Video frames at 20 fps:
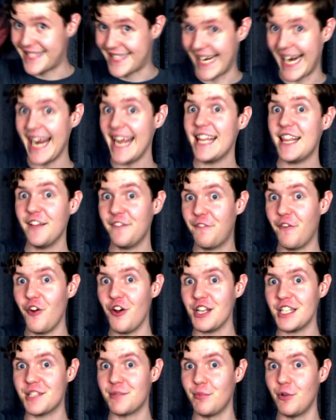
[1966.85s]
Take the
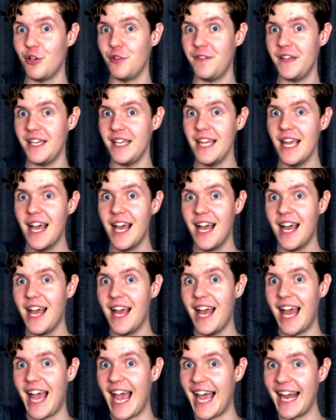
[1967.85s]
first movie
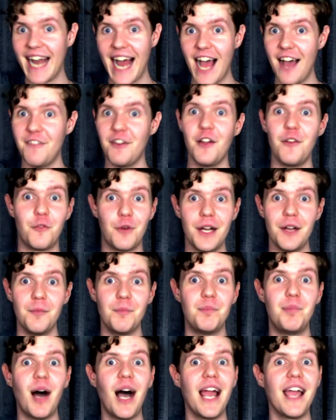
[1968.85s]
and have it
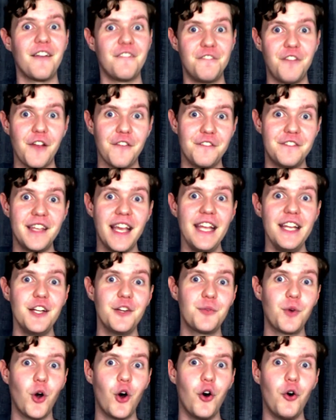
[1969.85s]
written by a
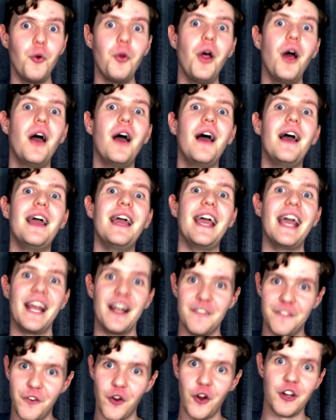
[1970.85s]
15-year-old
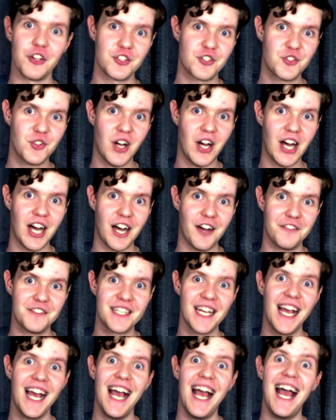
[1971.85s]
in a first
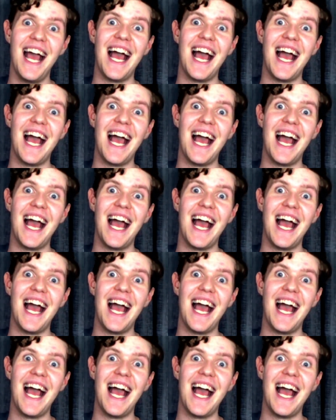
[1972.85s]
draft,